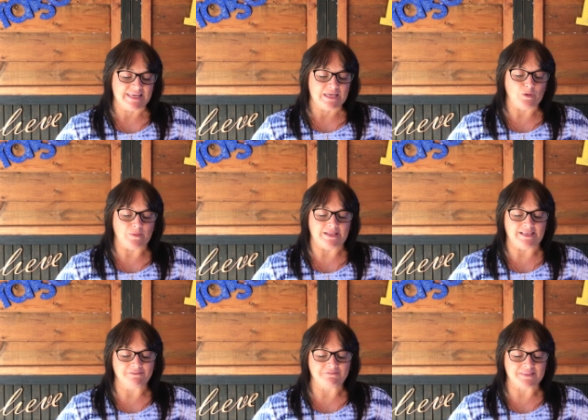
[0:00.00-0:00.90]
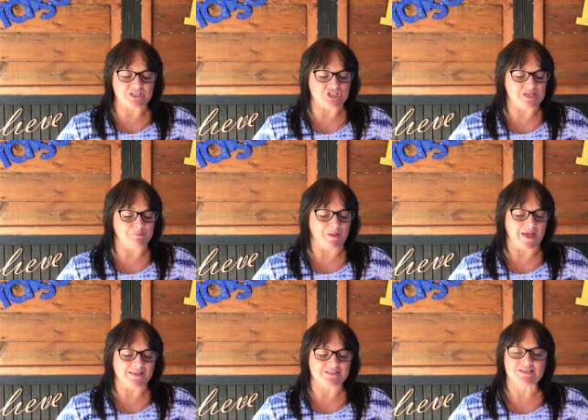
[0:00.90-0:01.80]
He would lift the sheep
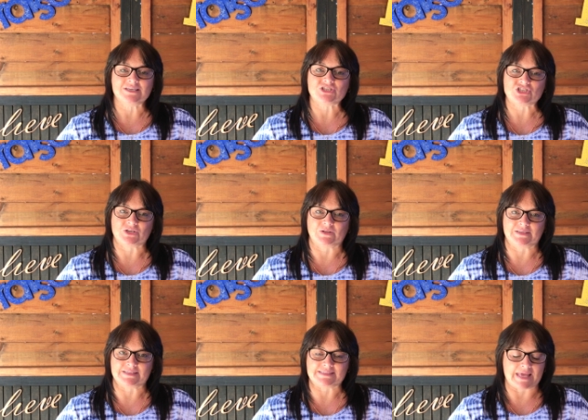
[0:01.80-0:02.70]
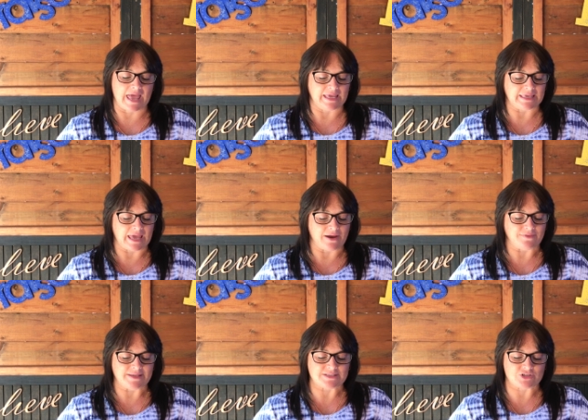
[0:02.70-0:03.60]
onto his shoulders and
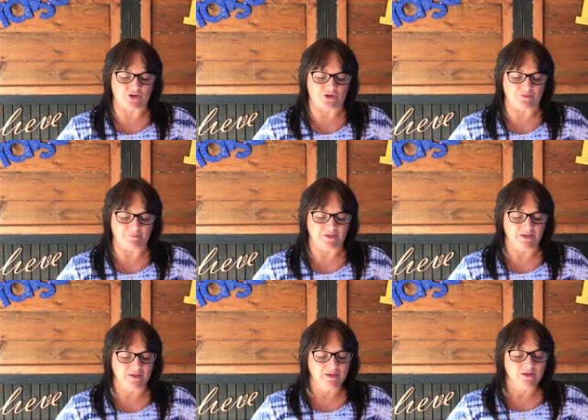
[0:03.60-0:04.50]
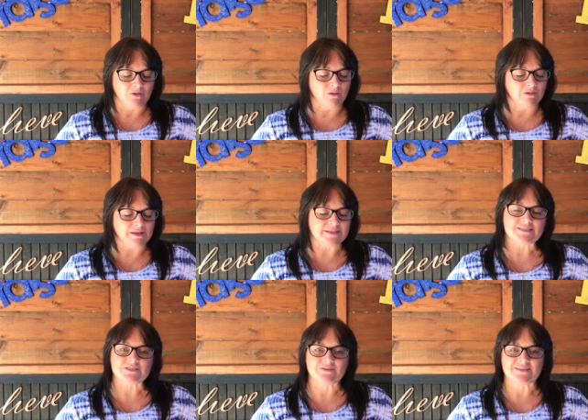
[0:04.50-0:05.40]
carry it home, calling
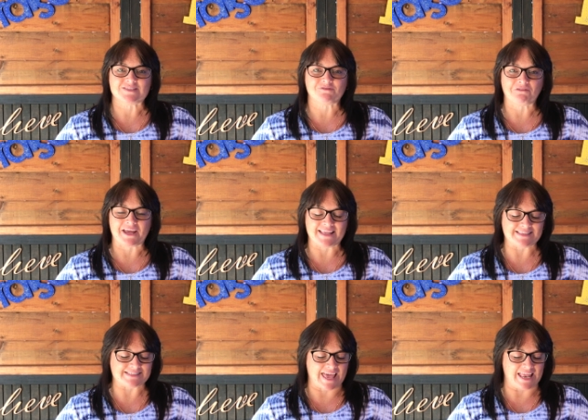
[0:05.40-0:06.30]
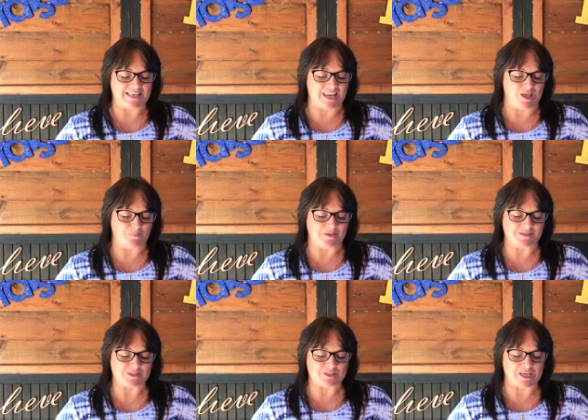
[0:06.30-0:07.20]
to his friends and
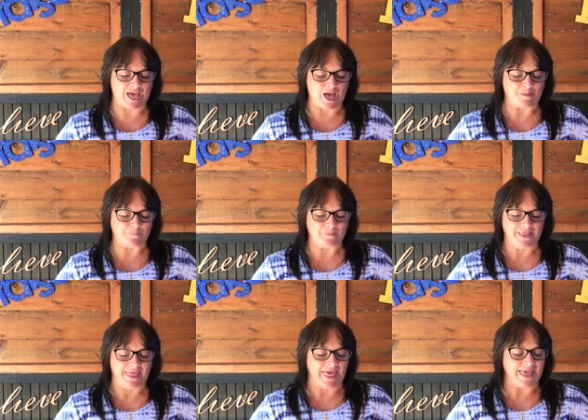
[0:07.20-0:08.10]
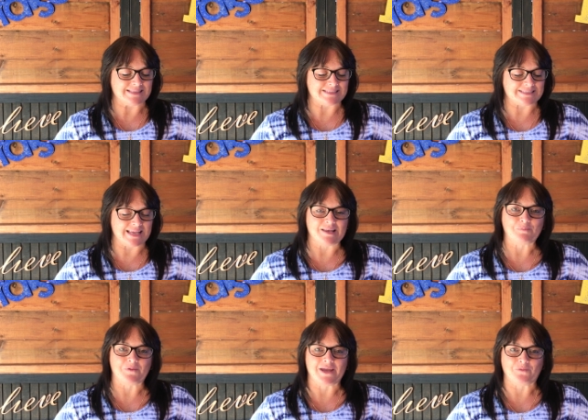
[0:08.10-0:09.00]
neighbors to come and
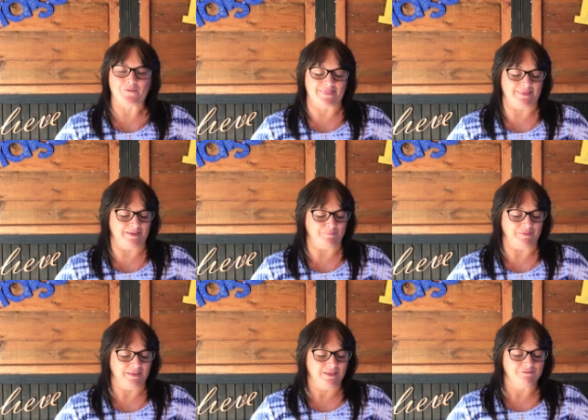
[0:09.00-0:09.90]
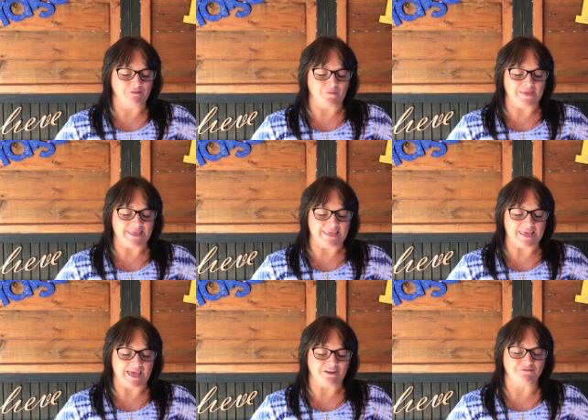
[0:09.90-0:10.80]
celebrate with him, for he
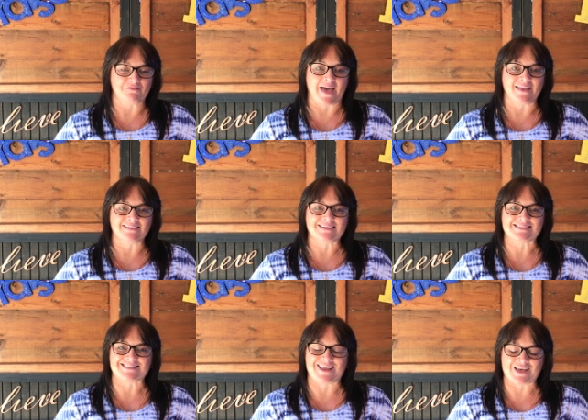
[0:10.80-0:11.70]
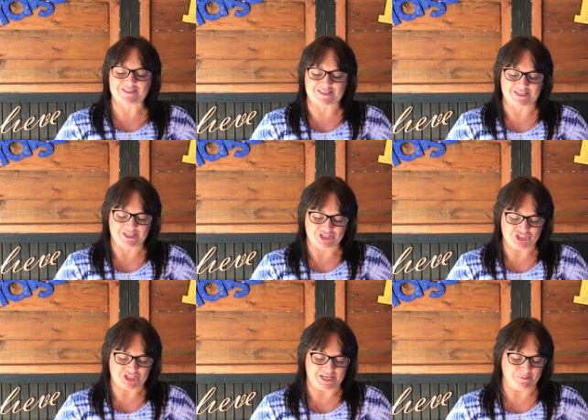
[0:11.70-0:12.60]
had found his lost
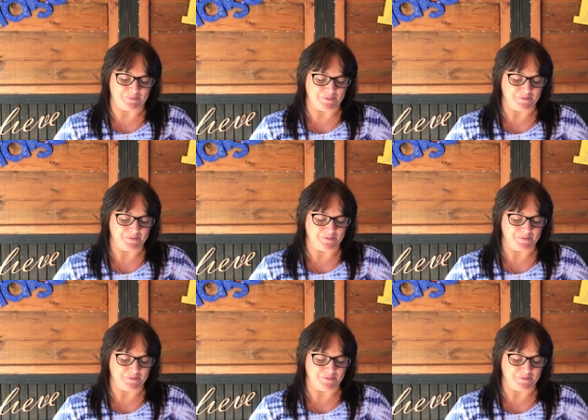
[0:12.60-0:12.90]
sheep.